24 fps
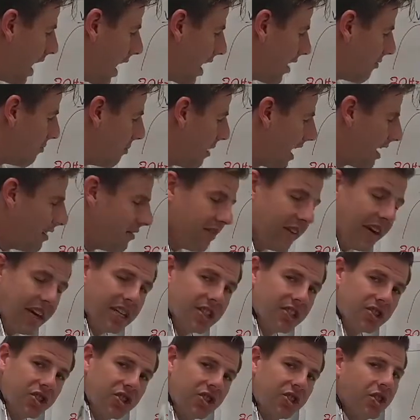If my
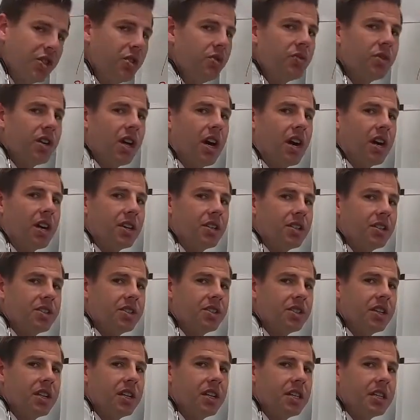vent is too
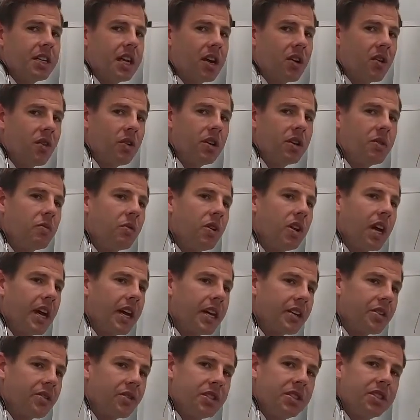large, not only will
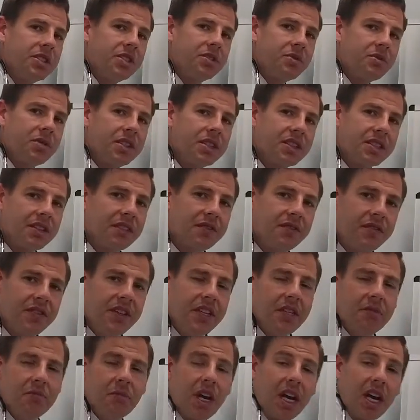I increase the risk of
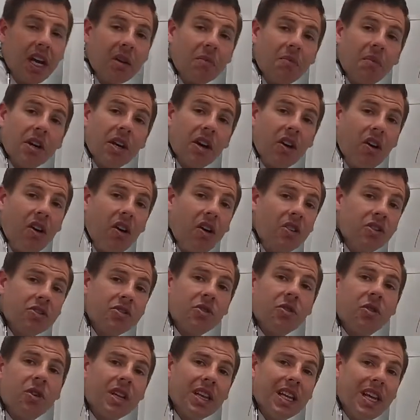feedback, but I'll
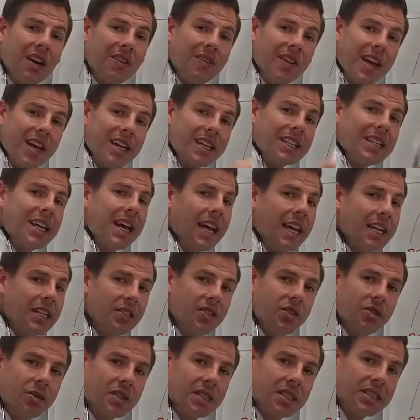also allow that
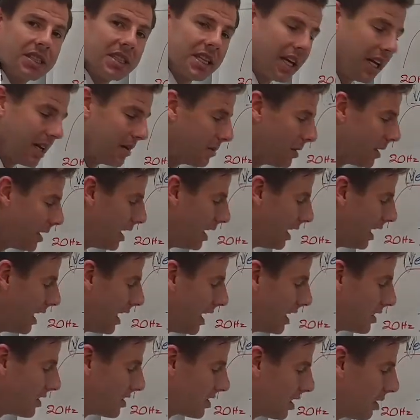gain to escape.
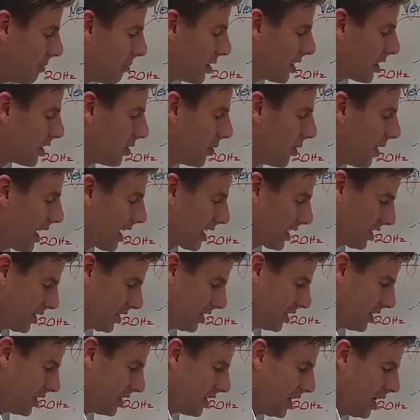And somebody who
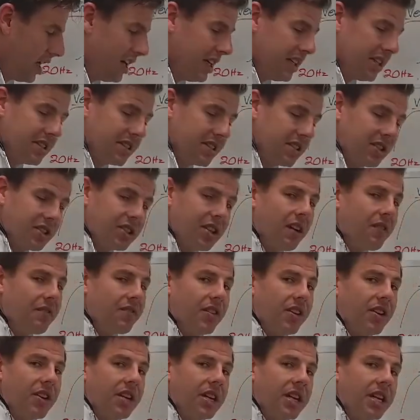actually does
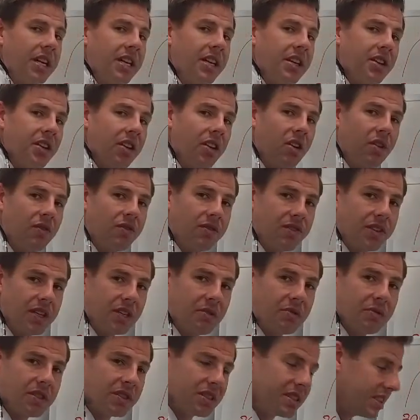suffer in the low
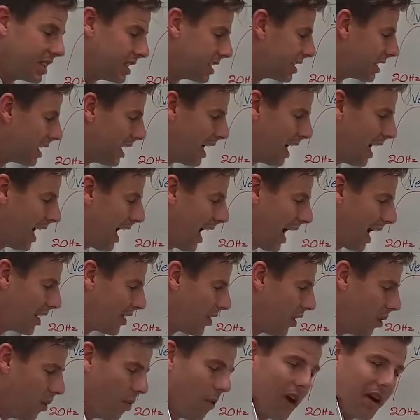frequencies, I
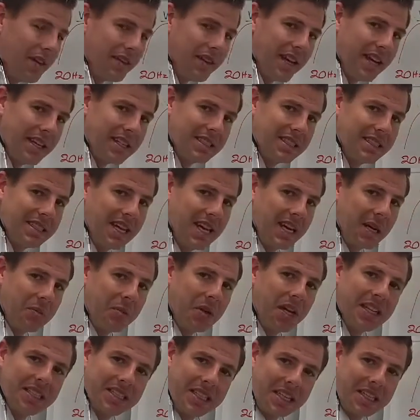don't want that to take
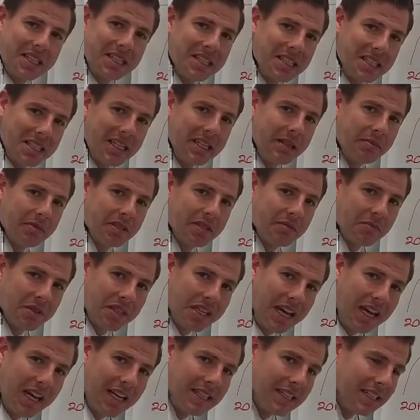place. I need to keep some
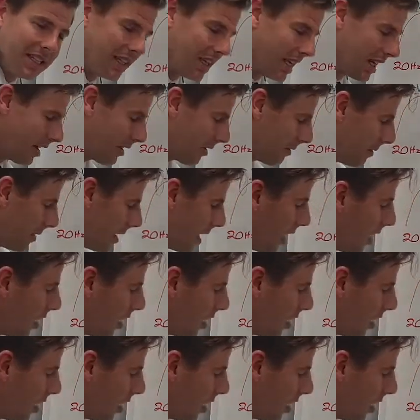gain in there.